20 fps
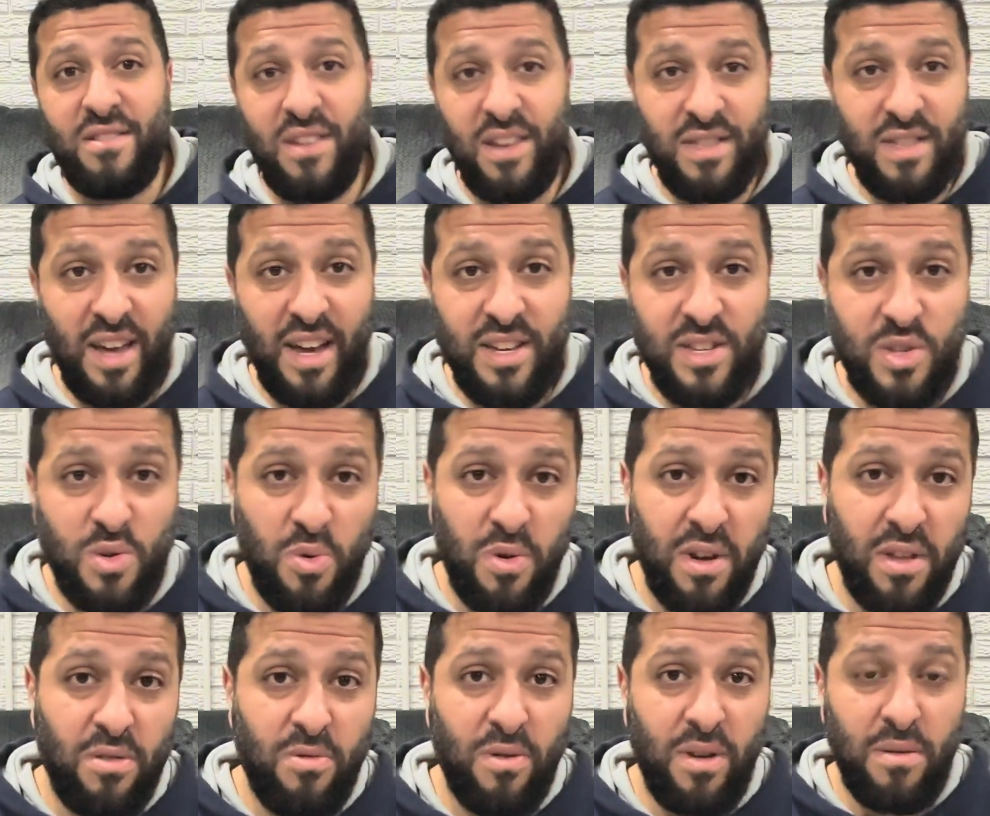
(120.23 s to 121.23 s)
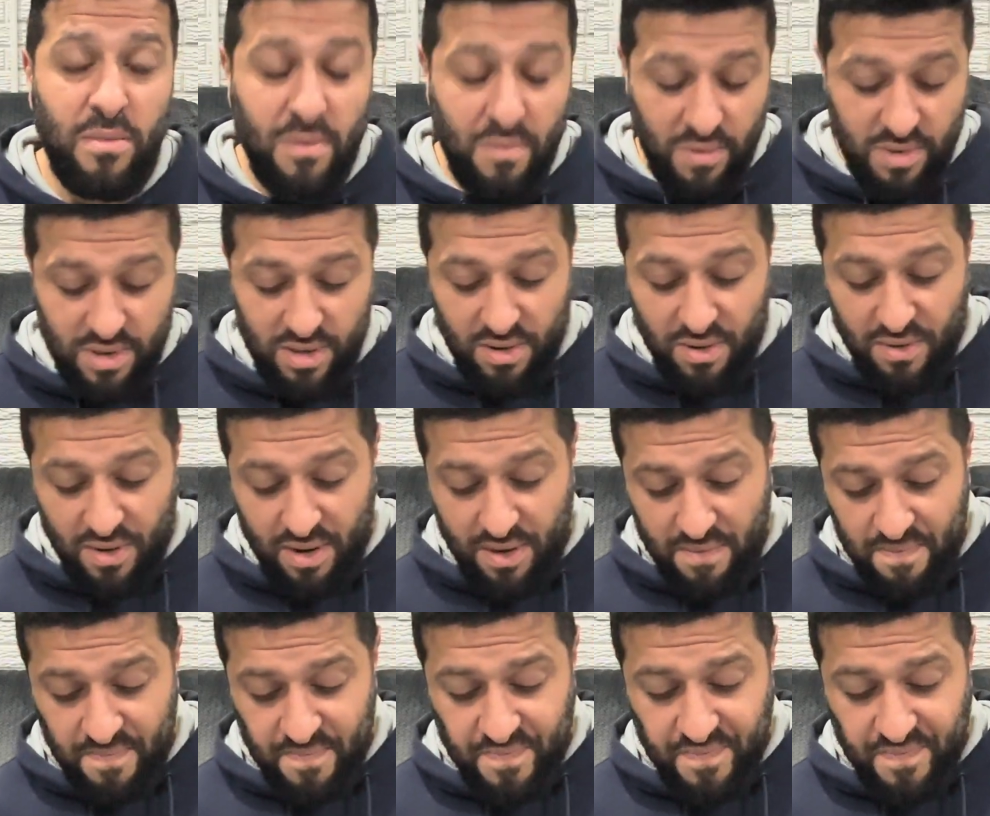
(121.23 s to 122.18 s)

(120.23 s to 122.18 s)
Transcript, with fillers: that the S twenty-three was doing.